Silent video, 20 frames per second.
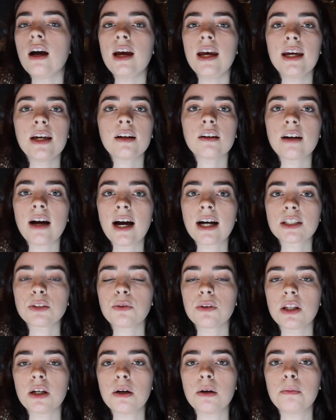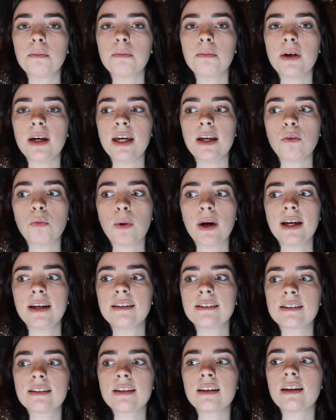interact with them in
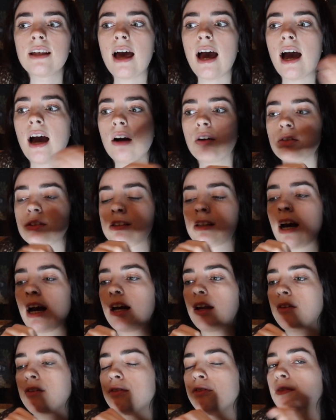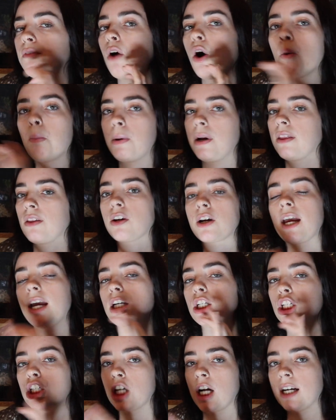ways outside of opening
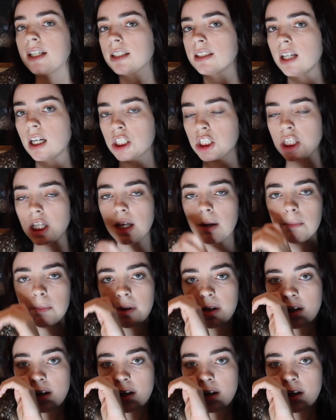cage and trying to touch them.